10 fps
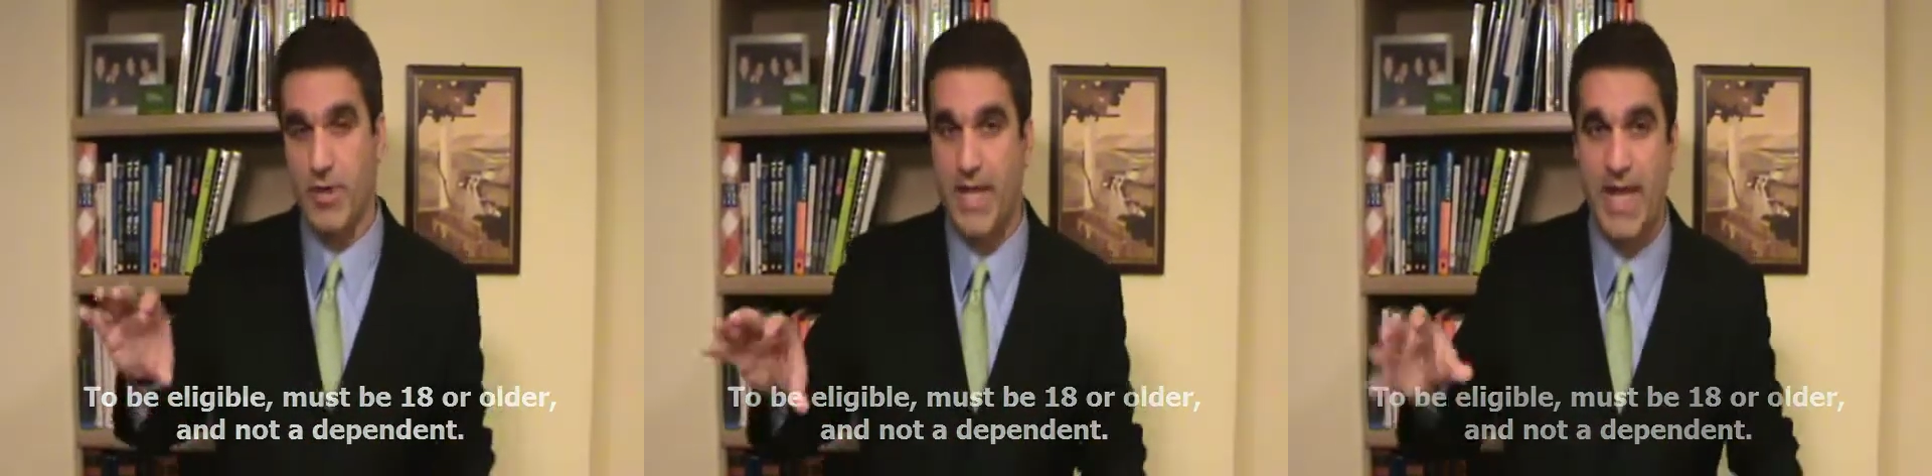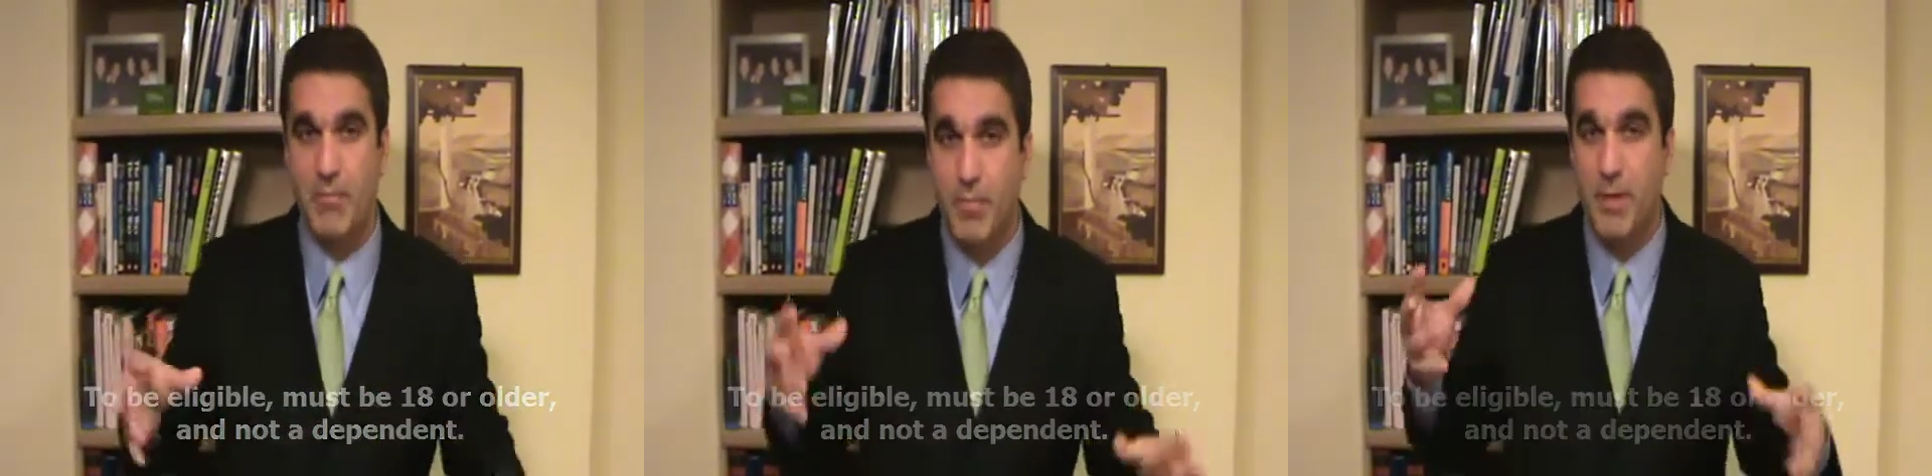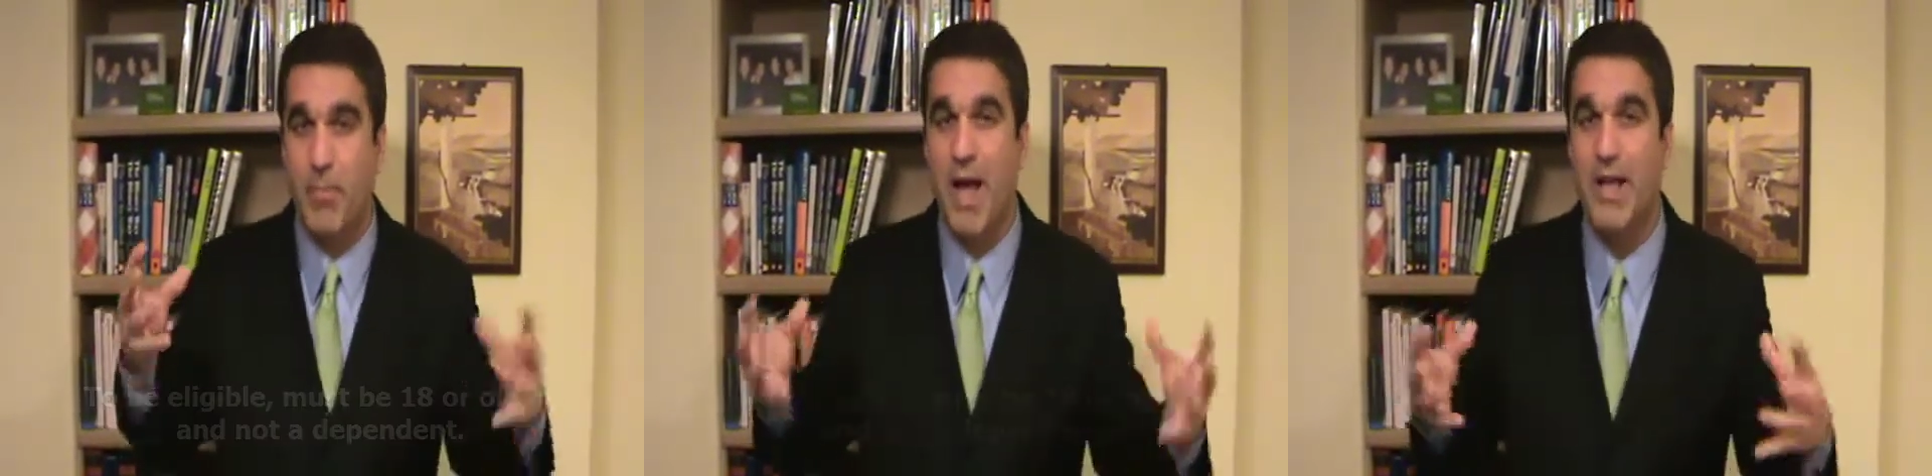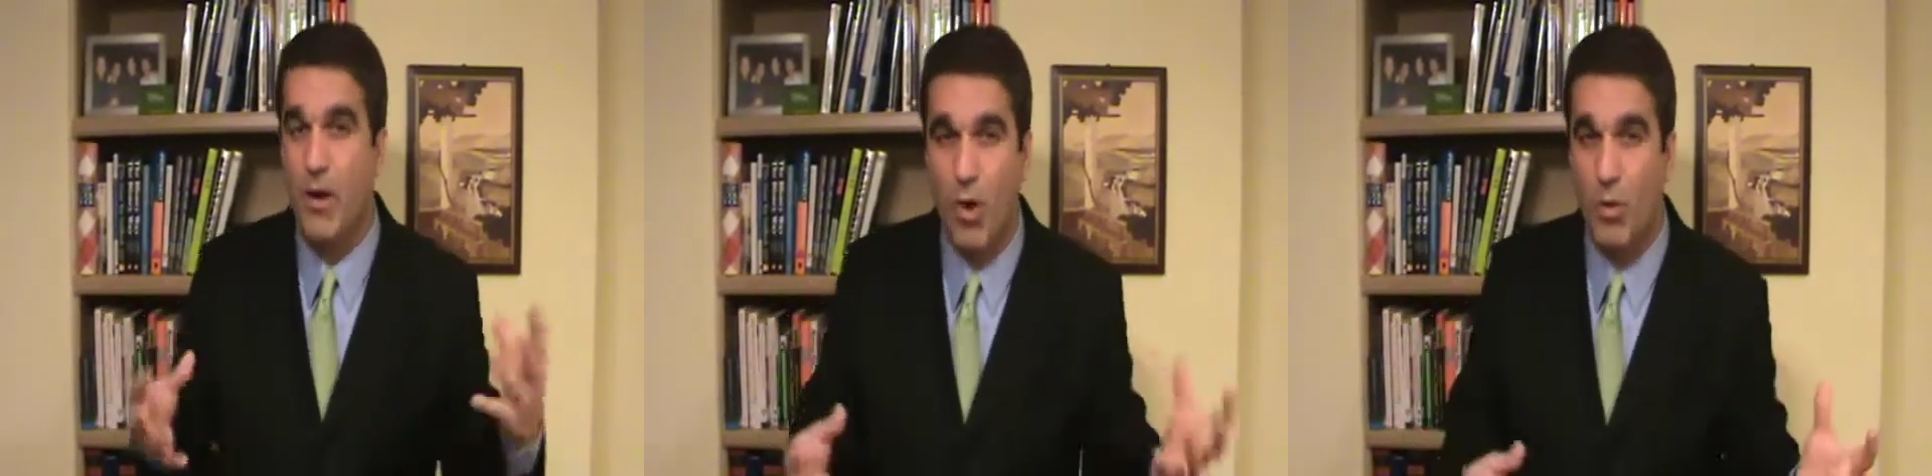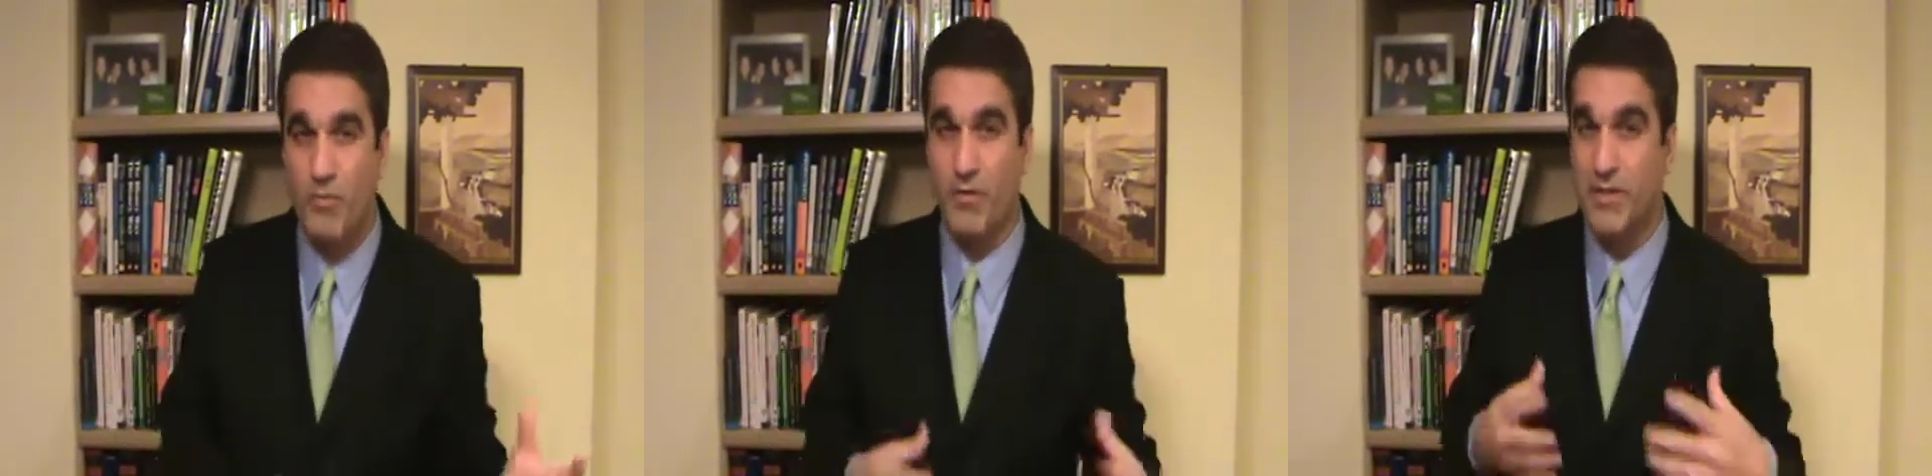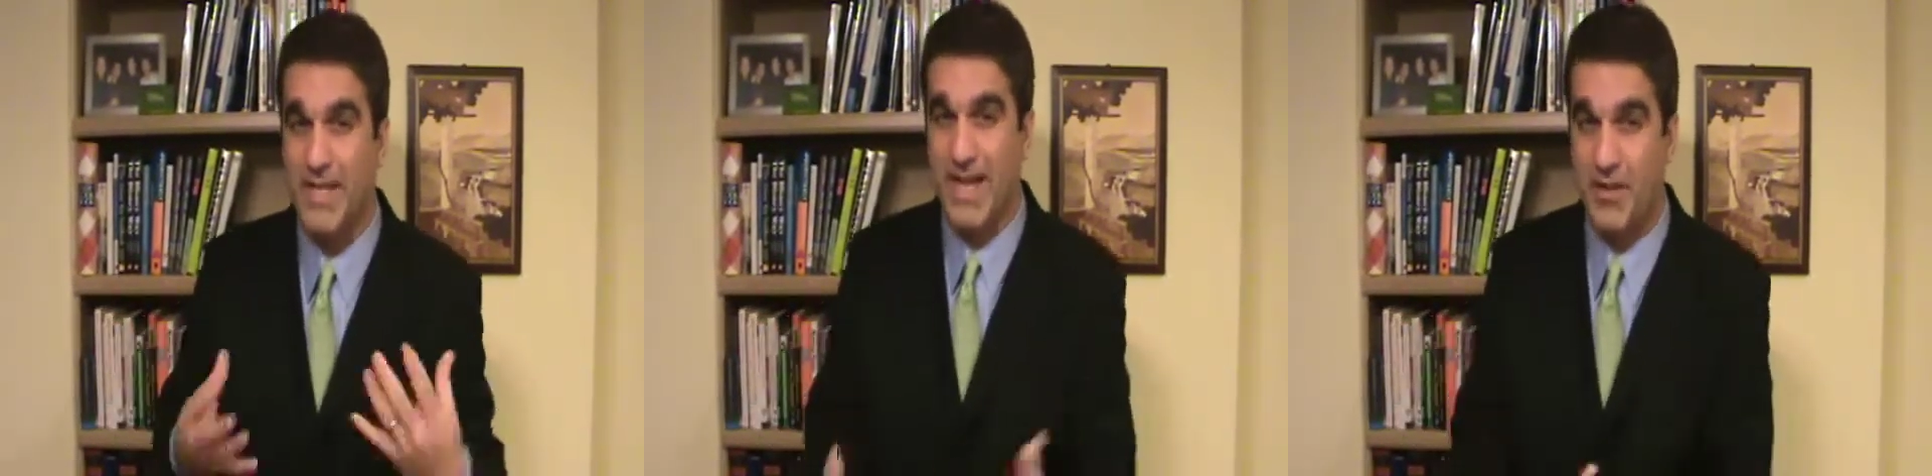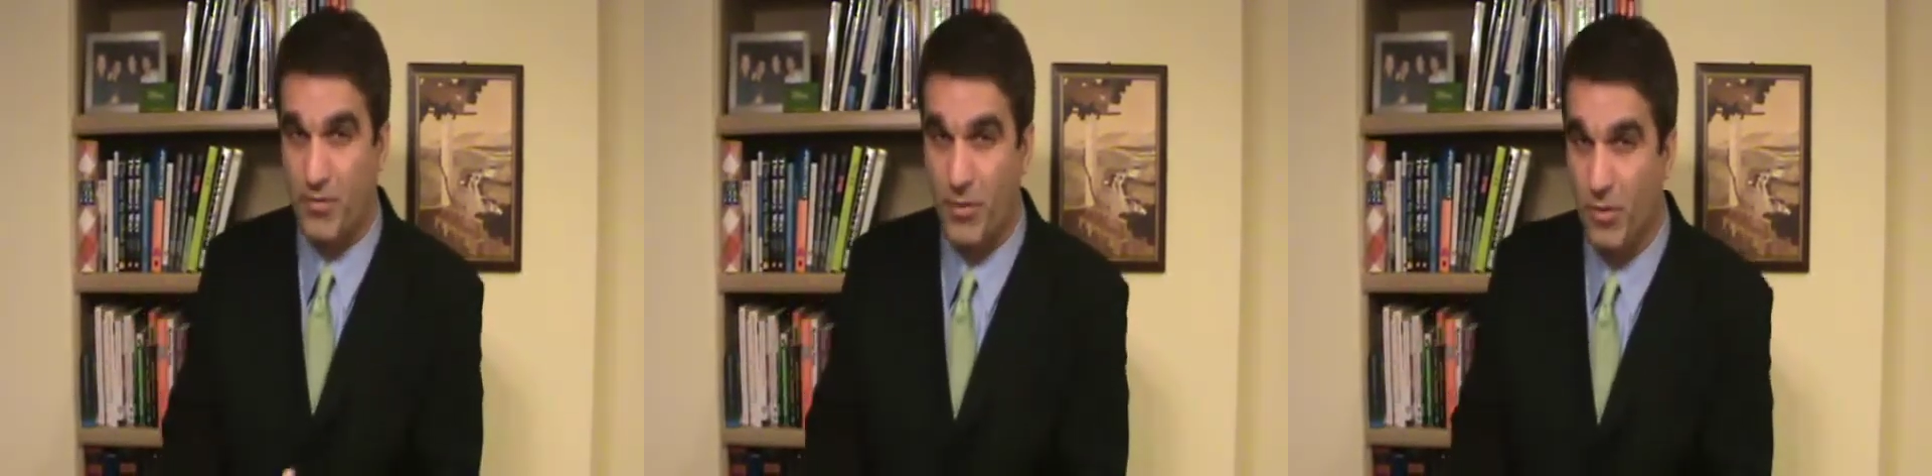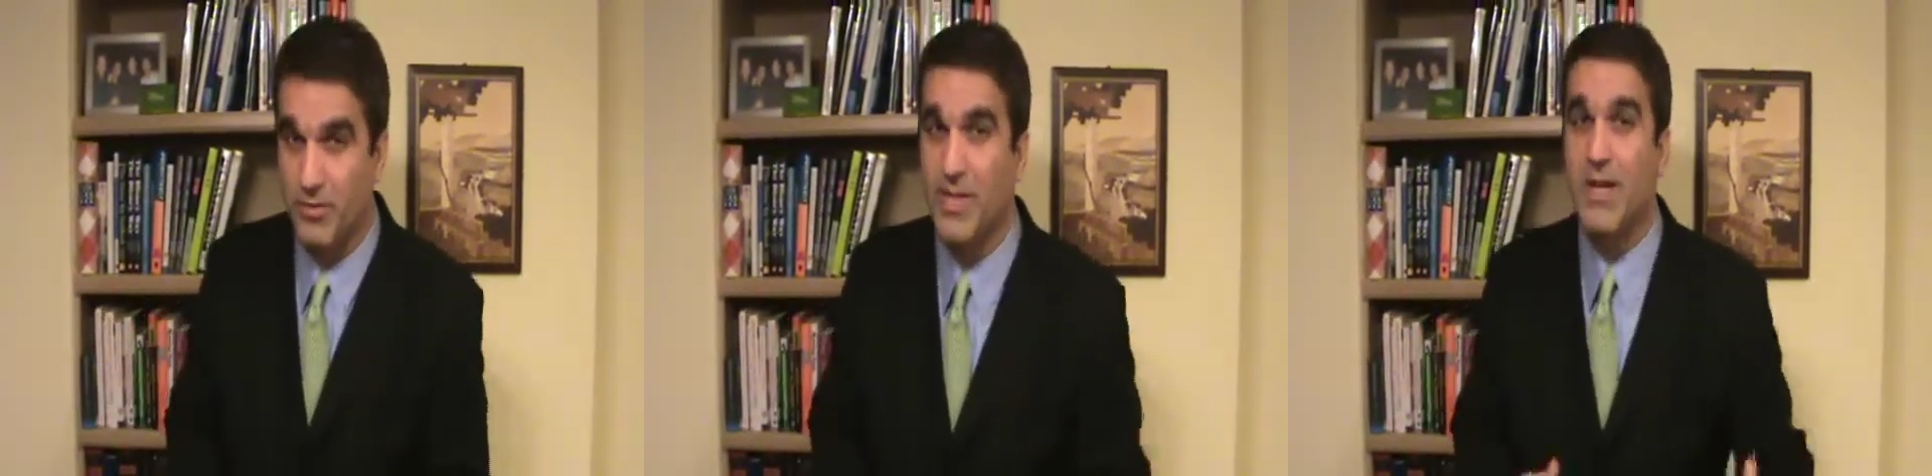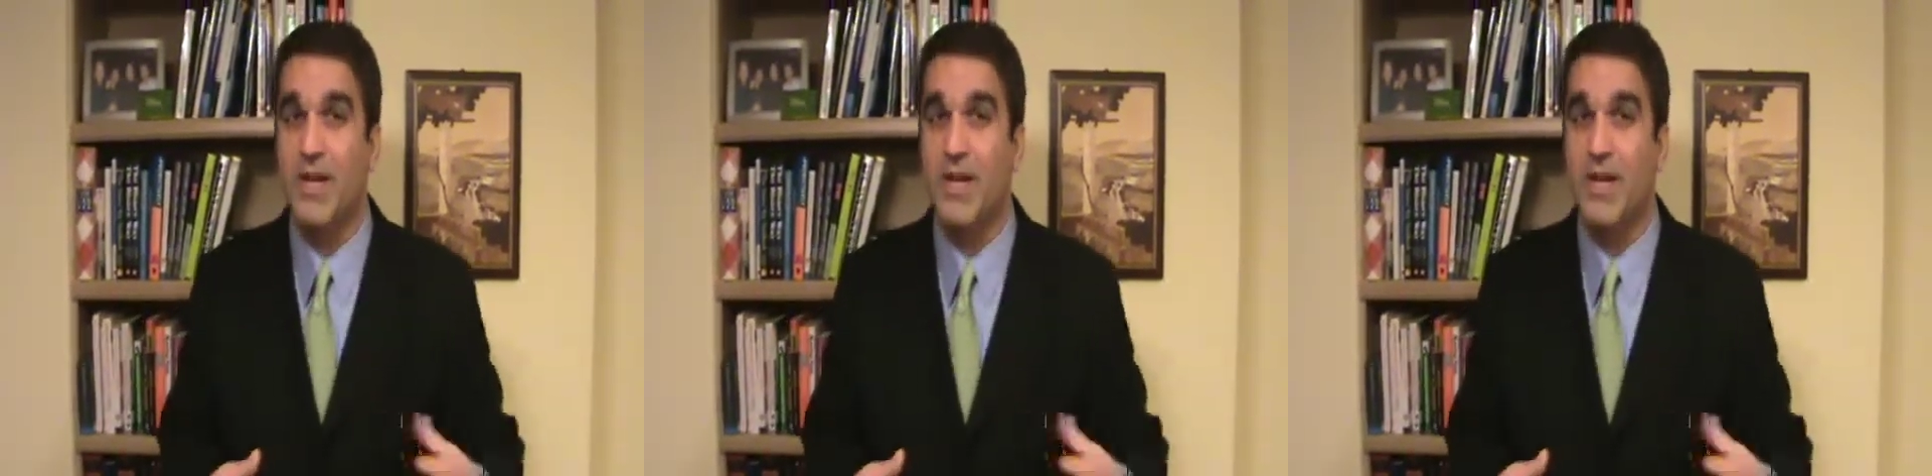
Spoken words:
It can't be buying a home for a 10-year-old,